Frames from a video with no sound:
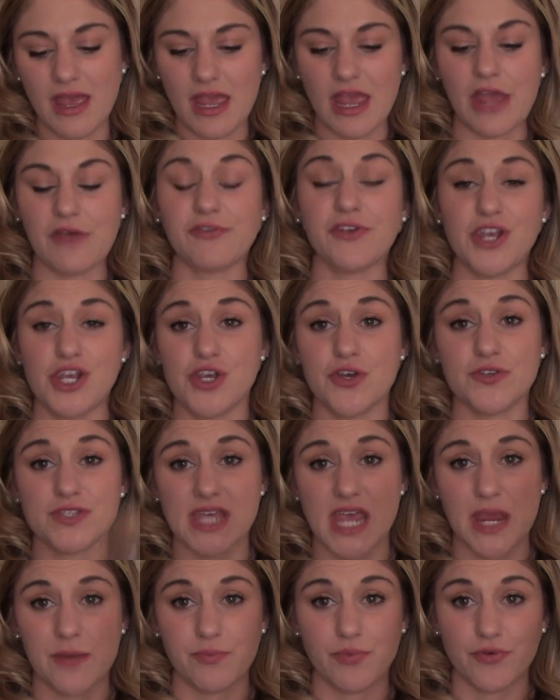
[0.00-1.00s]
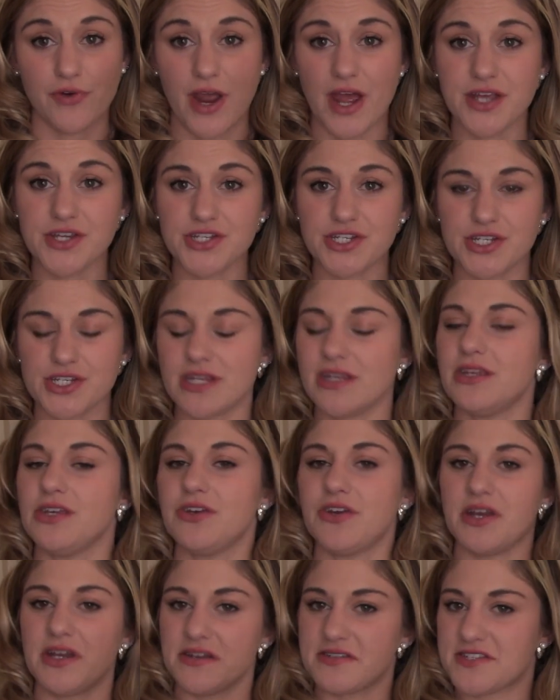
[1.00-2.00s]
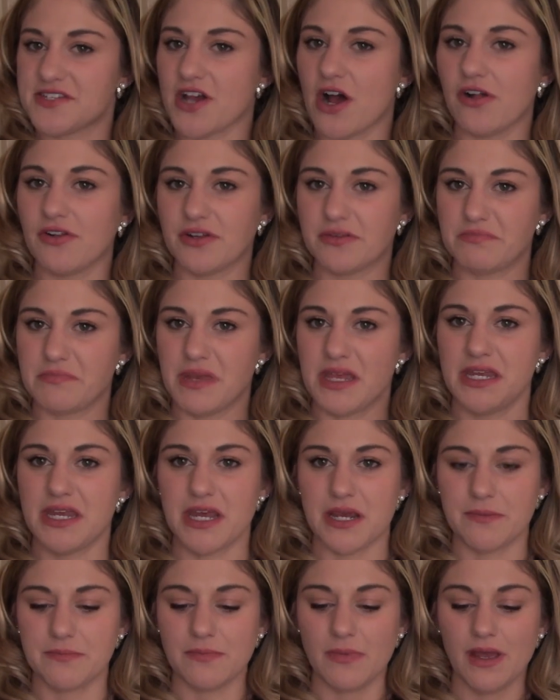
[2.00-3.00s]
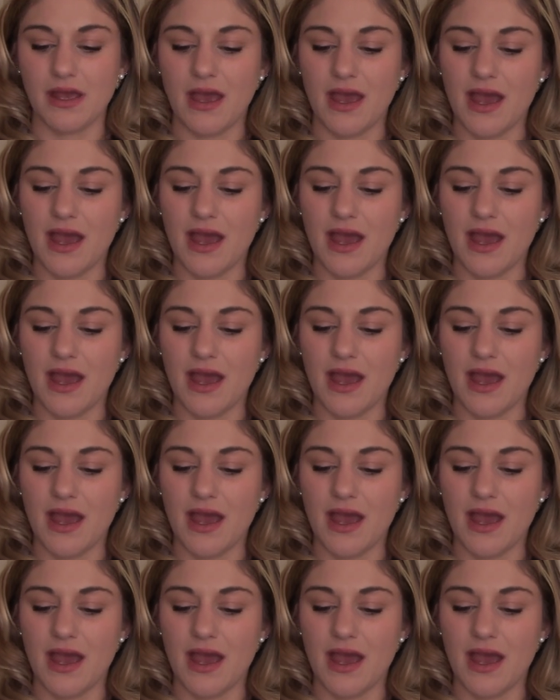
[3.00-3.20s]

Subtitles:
If you use a brush, you get a solid medium.